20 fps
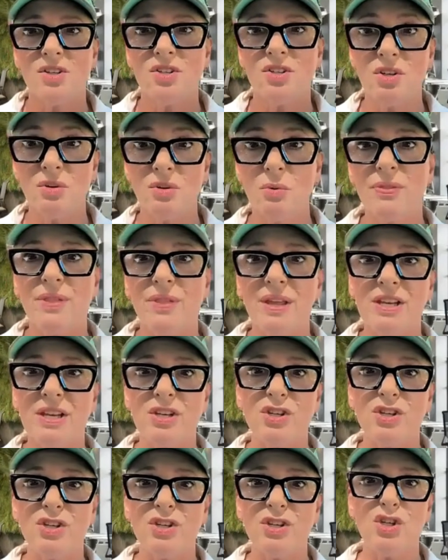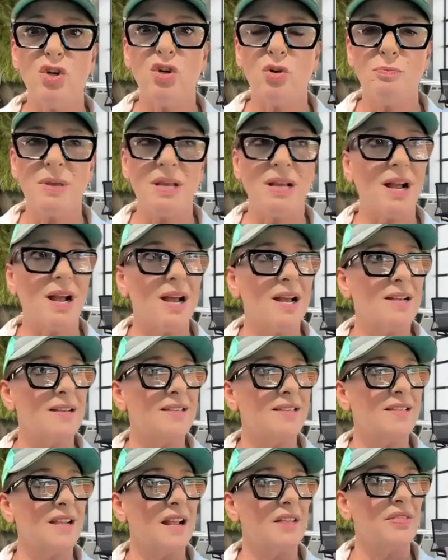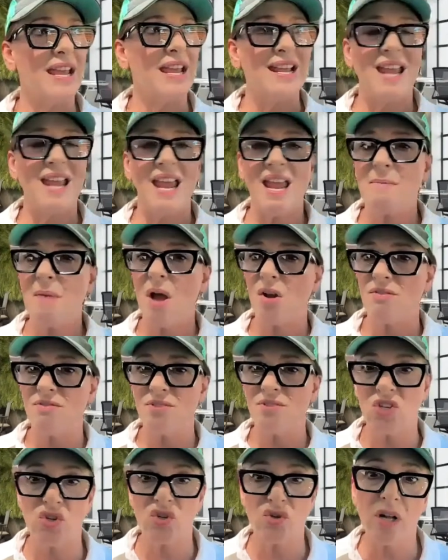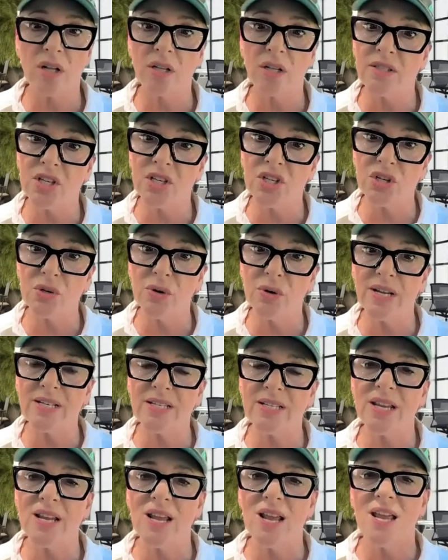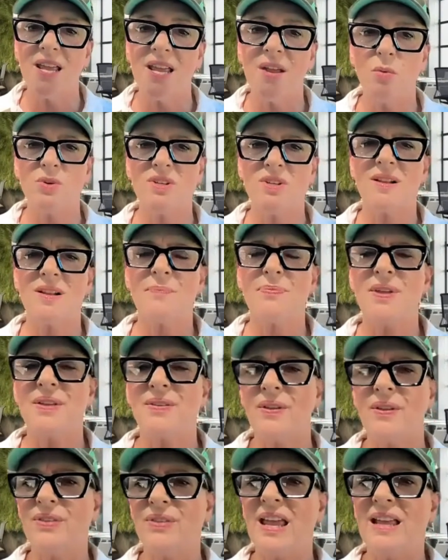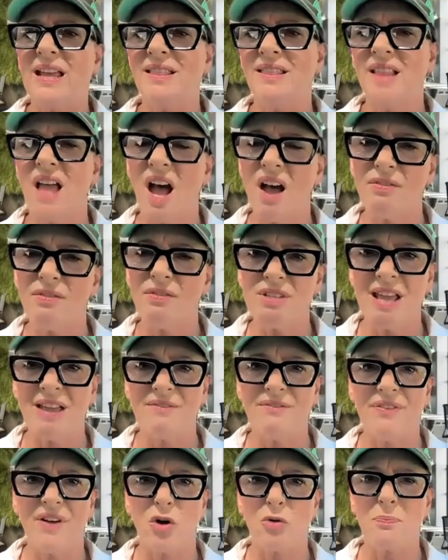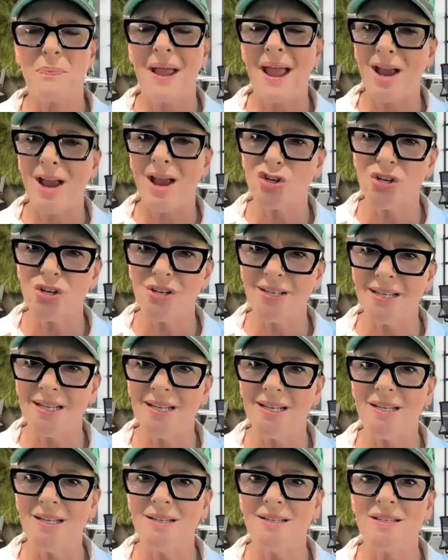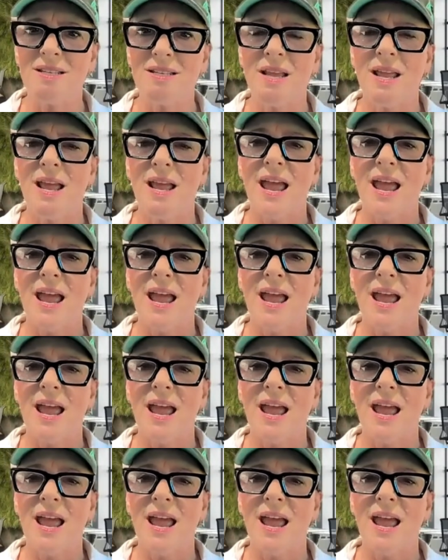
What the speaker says: do what they do because they came out of a struggle to do it. It was something that they loved and found passion in it.